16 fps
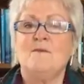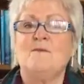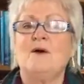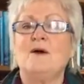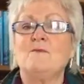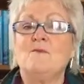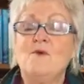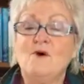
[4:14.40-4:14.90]

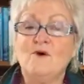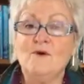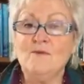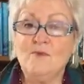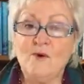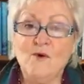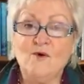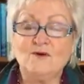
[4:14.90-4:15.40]
But more
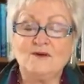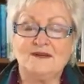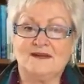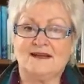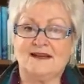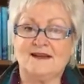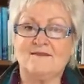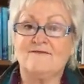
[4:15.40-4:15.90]

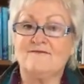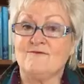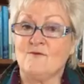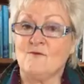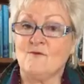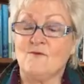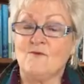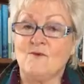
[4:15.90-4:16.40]
importantly,
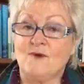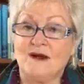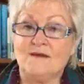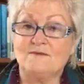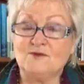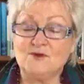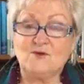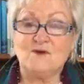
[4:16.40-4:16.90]
for what
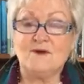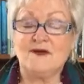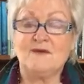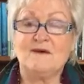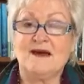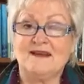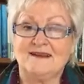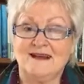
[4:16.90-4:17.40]
I'm talking
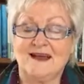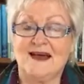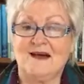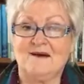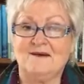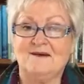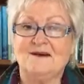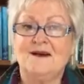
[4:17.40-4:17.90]
about
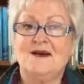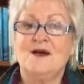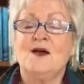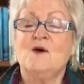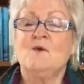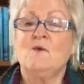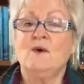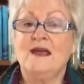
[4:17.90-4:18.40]
now,
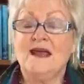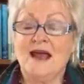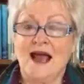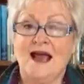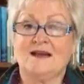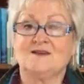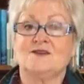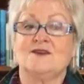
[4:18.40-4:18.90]
we
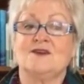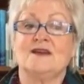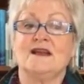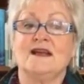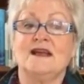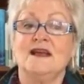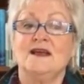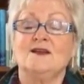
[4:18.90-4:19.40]

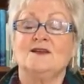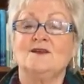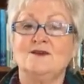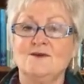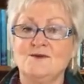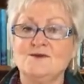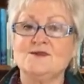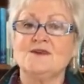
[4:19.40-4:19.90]
actually
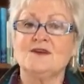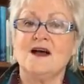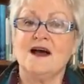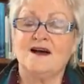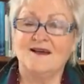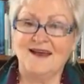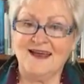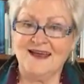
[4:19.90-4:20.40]
lose
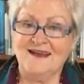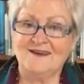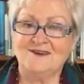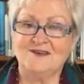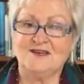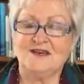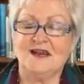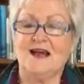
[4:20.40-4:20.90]
our
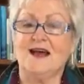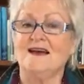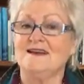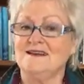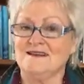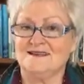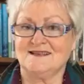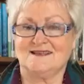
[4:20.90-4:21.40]
energy
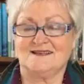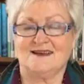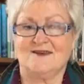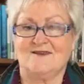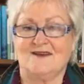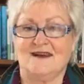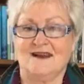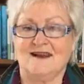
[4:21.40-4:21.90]

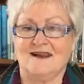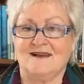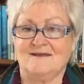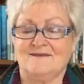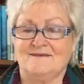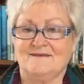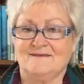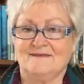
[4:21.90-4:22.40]
unnecessarily.
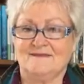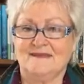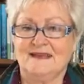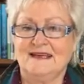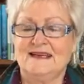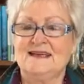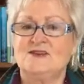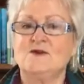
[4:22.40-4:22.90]

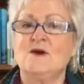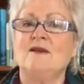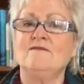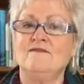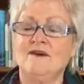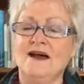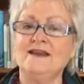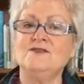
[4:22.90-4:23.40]
So I
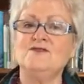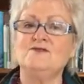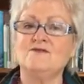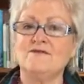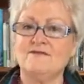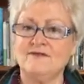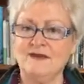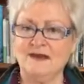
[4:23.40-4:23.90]
invite you
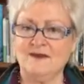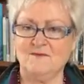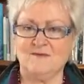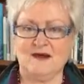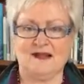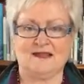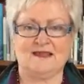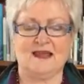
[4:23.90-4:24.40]
to think
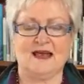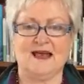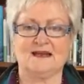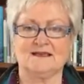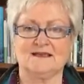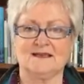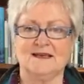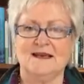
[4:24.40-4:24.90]
about
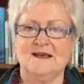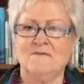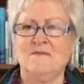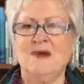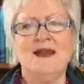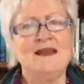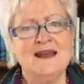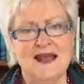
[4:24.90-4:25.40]
that.
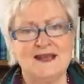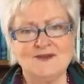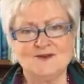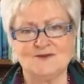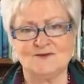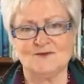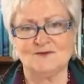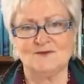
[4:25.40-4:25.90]
My
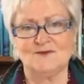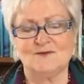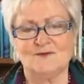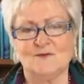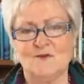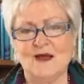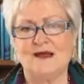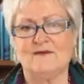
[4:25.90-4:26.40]
natural
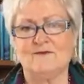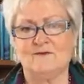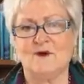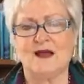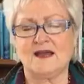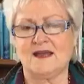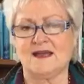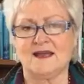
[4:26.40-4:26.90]
way of
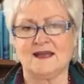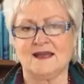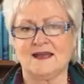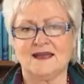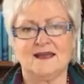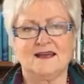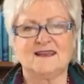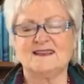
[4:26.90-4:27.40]
working,
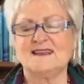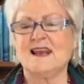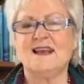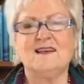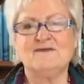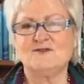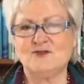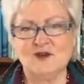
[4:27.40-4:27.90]
because I
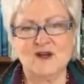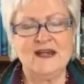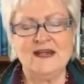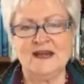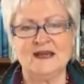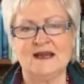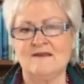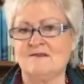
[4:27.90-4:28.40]
love
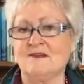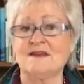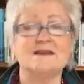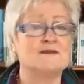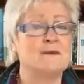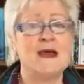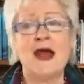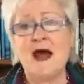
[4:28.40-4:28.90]
training and everything,
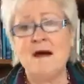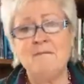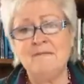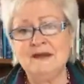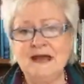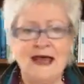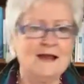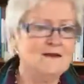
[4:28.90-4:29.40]
is to be
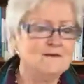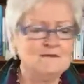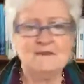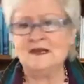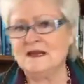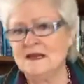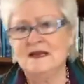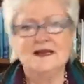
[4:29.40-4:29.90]
up and at
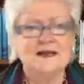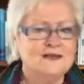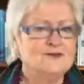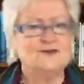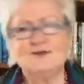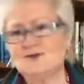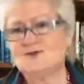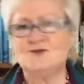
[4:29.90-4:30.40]
'em and
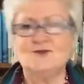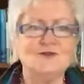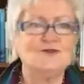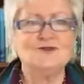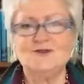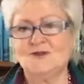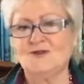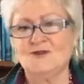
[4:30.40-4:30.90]

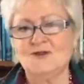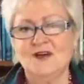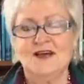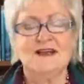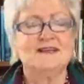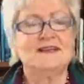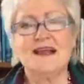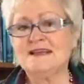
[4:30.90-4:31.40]
do.
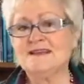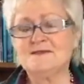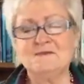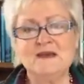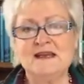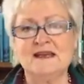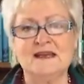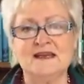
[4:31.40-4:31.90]
That's
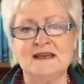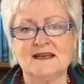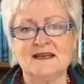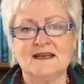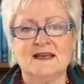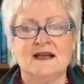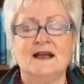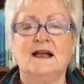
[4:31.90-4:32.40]
me.
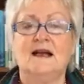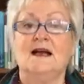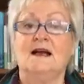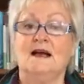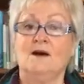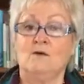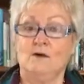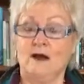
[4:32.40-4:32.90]

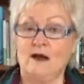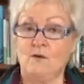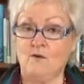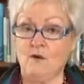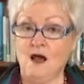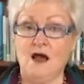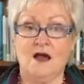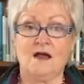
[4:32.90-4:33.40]
When I
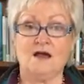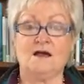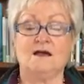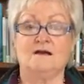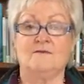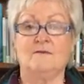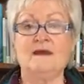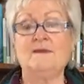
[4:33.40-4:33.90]

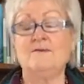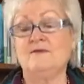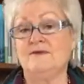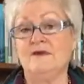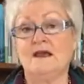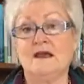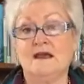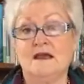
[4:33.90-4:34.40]
work, people
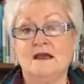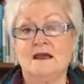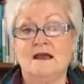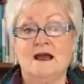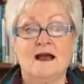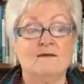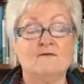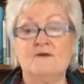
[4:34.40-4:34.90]
think
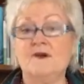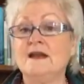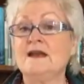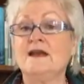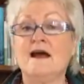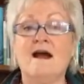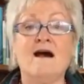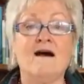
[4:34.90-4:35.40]
I'm really
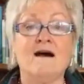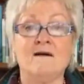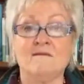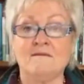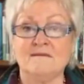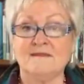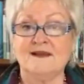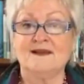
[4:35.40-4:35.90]

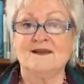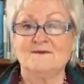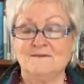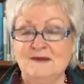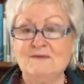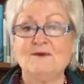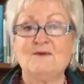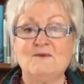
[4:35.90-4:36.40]
calm.
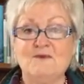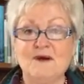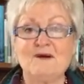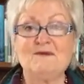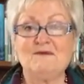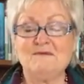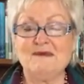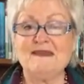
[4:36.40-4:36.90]
People who
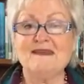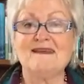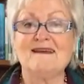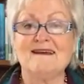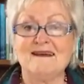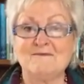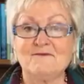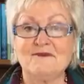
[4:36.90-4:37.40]
work with me
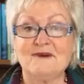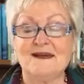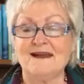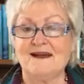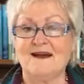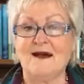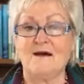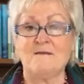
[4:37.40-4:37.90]
think I'm really
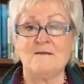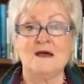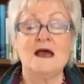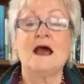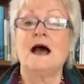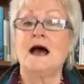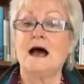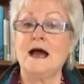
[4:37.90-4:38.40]
calm.
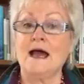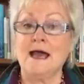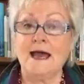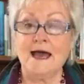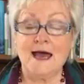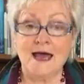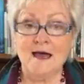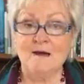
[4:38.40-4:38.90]
I
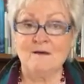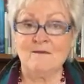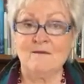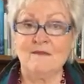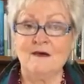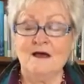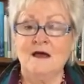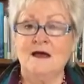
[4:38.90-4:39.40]

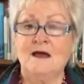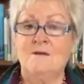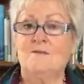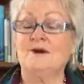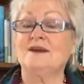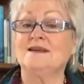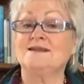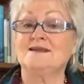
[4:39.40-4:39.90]
am,
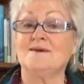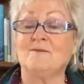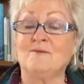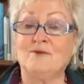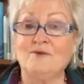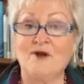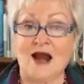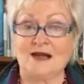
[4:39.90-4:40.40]
but it's a
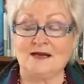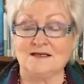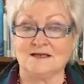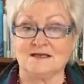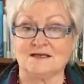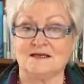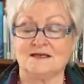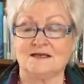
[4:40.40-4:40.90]

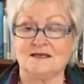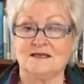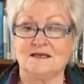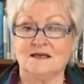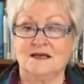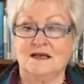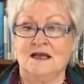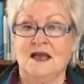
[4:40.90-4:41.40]
practice.
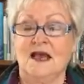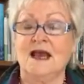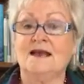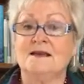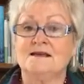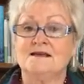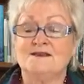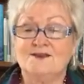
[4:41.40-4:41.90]

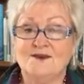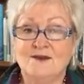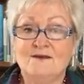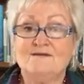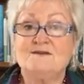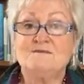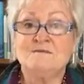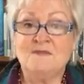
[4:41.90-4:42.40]
And it
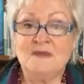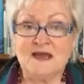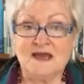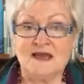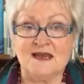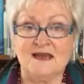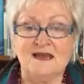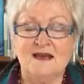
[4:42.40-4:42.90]
serves
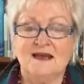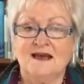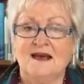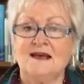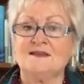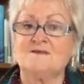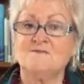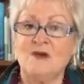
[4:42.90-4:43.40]
me
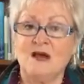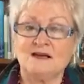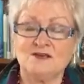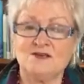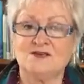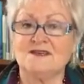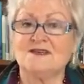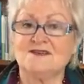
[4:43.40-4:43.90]
as
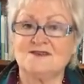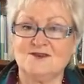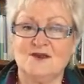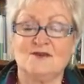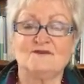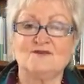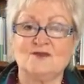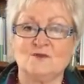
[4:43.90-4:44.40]
much as it
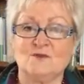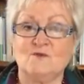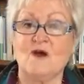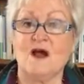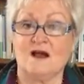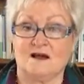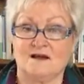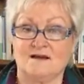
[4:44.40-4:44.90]
serves the
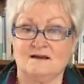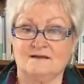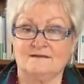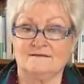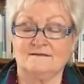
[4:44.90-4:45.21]
work.